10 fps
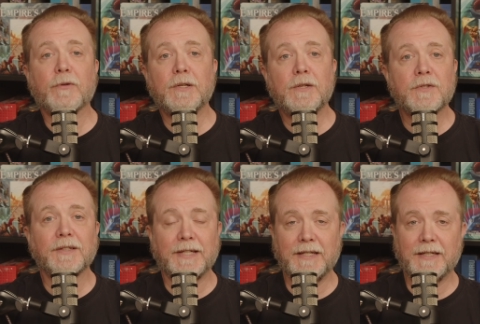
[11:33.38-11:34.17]
and use the
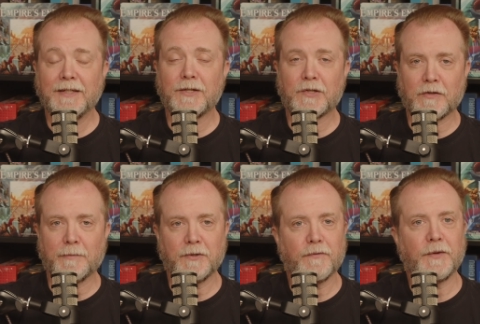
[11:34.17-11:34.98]
link in the
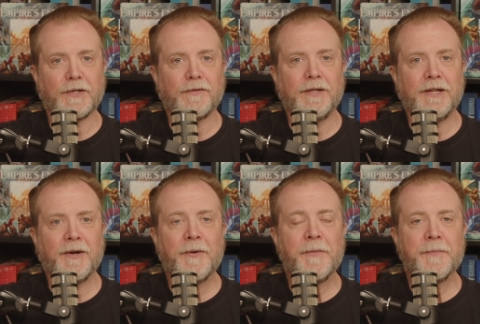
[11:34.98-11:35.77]
description for this
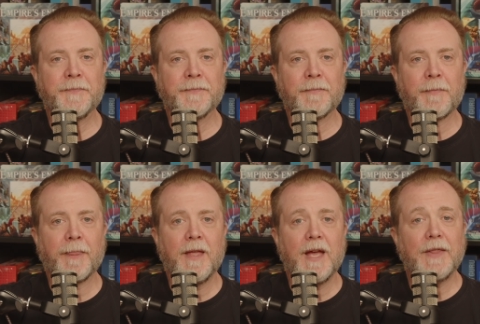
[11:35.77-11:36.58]
video.
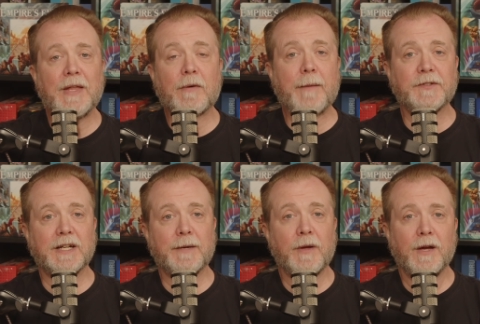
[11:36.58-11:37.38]
And that wraps it
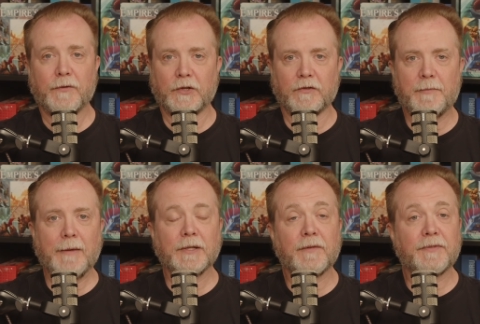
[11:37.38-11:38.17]
up for the
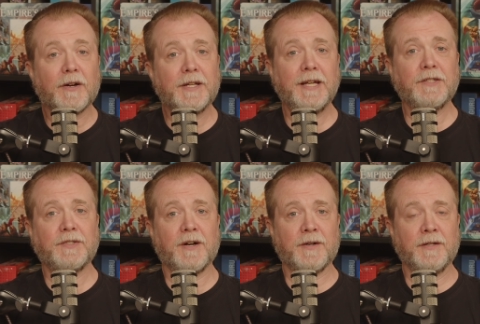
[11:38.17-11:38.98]
Republic of Tharda
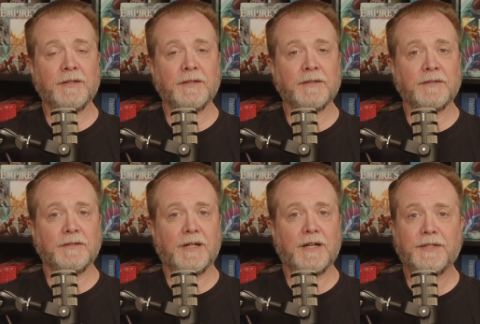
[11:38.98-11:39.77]
Kickstarter.
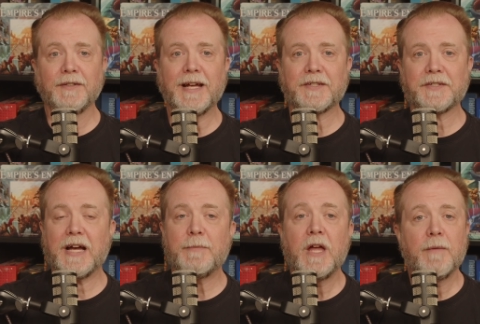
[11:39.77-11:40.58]
Until next
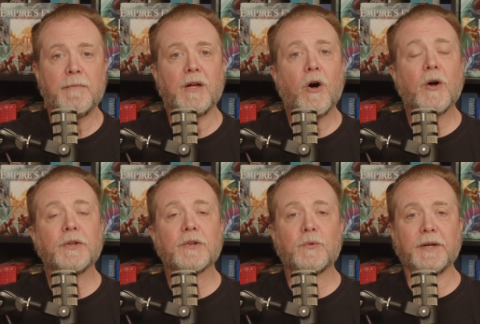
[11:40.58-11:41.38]
time, may all
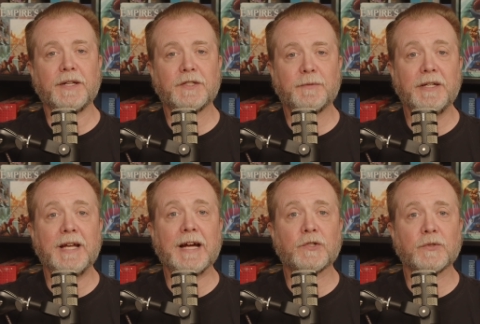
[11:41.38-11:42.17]
your 20s be
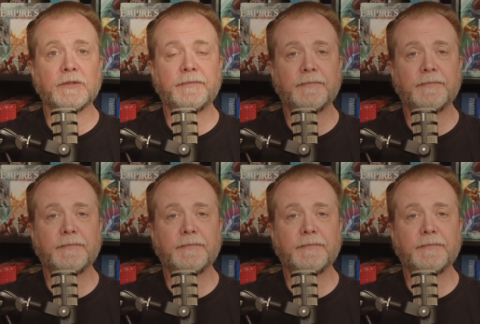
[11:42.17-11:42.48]
natural.